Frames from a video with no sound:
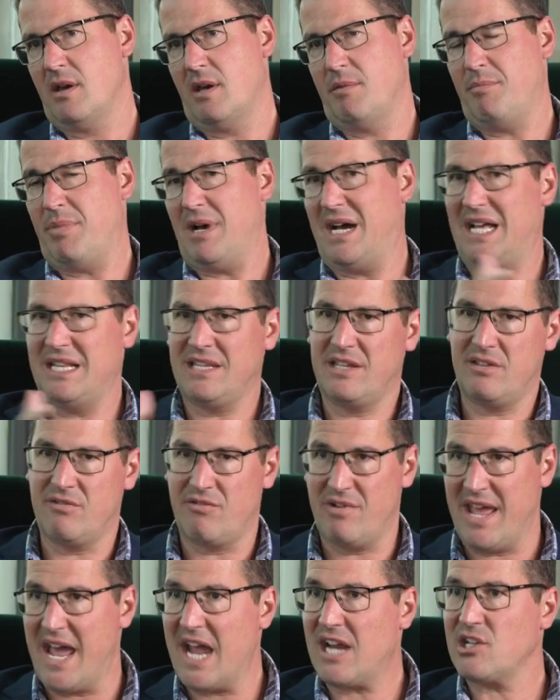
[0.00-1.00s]
and partly the
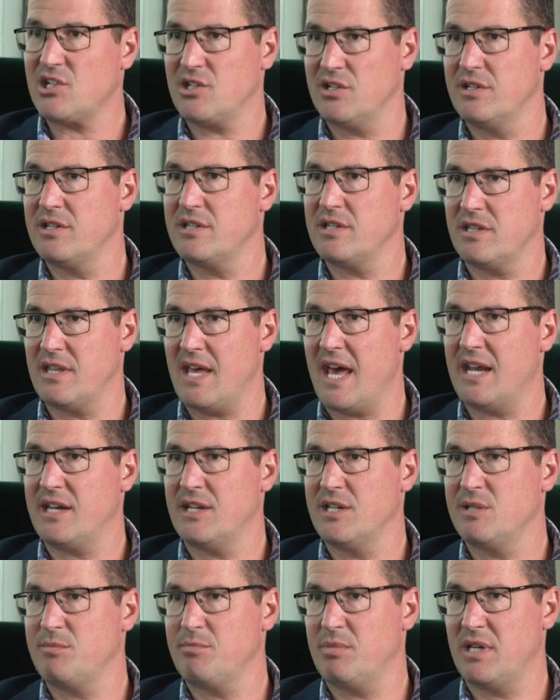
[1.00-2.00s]
reaction to that
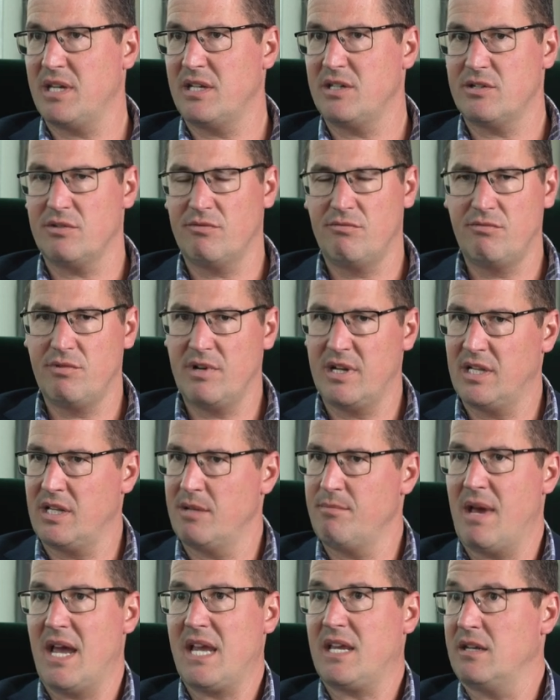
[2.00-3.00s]
has been to really
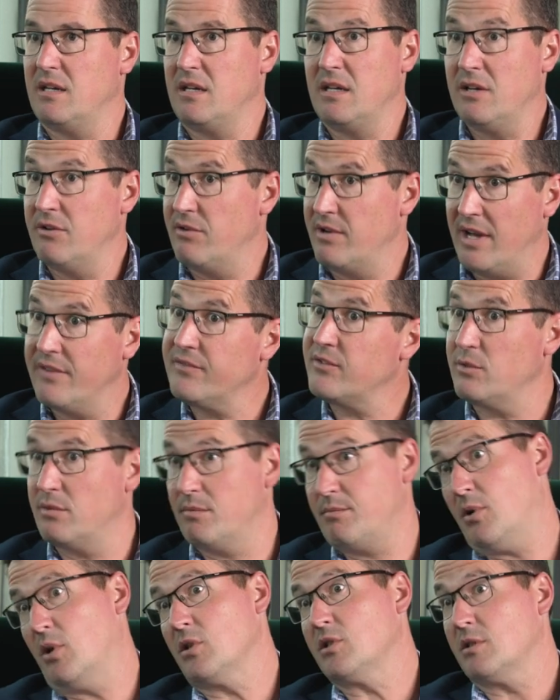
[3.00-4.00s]
make it near enough to
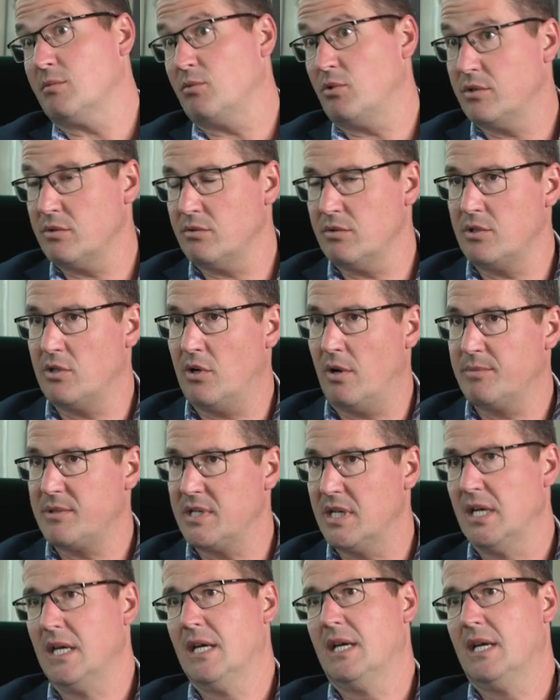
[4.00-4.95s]
impossible to adopt